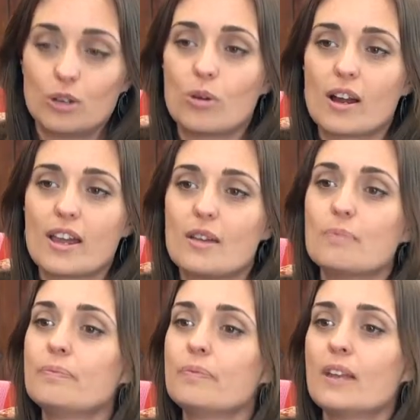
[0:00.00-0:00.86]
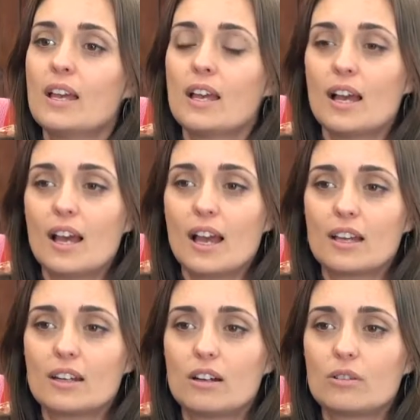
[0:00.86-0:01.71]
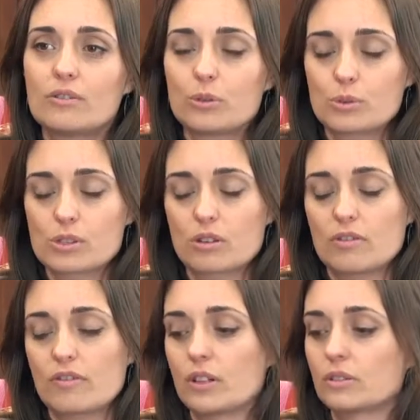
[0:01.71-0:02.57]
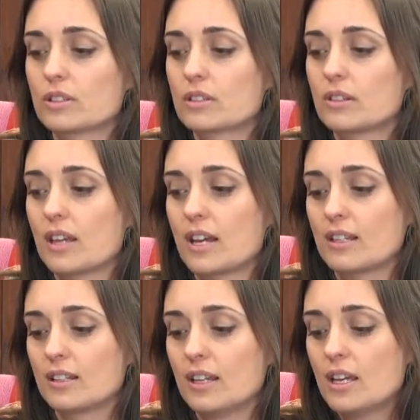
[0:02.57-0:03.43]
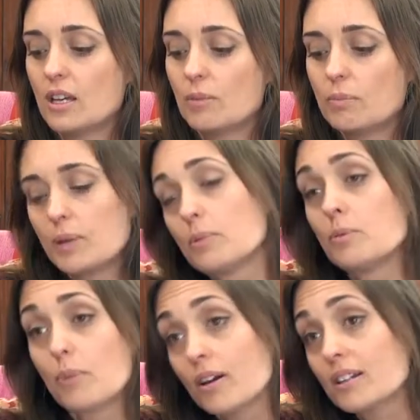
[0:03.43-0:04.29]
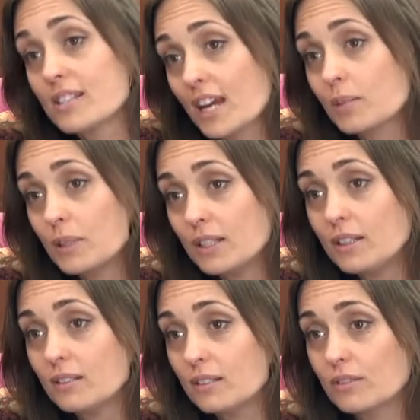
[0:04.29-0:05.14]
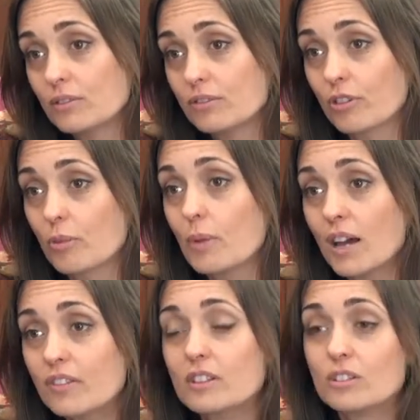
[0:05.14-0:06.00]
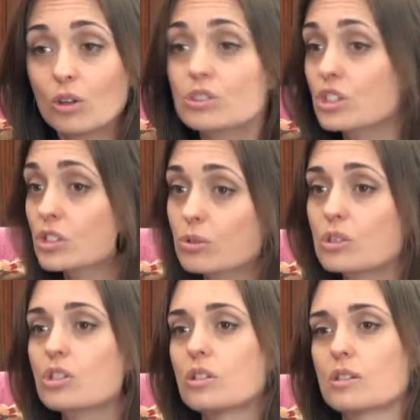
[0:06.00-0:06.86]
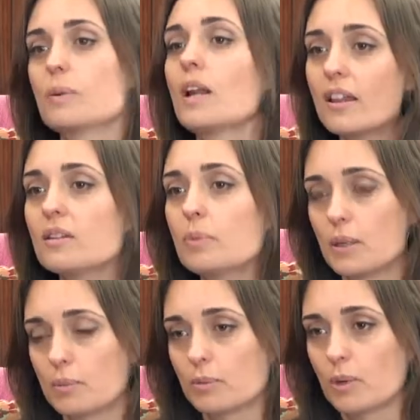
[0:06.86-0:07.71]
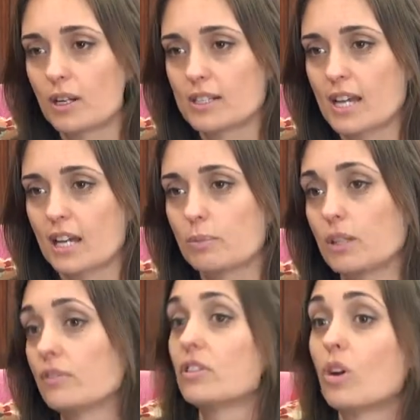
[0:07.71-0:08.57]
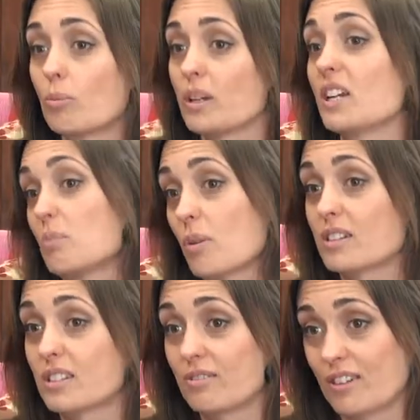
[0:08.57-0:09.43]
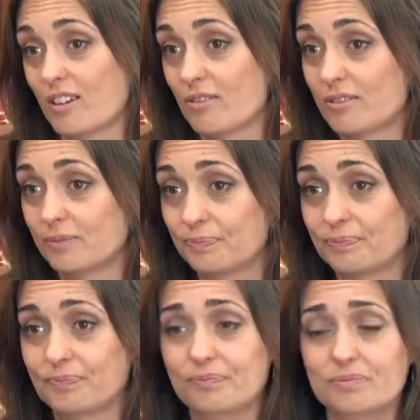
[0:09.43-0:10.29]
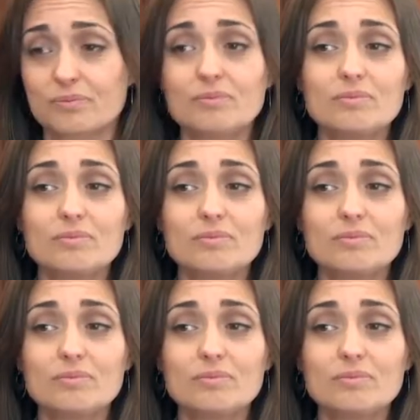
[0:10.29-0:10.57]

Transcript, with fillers: who I am. And I've also felt that people might attack me from other, not just Christians, but other people might attack me for not being impressive enough. Yeah.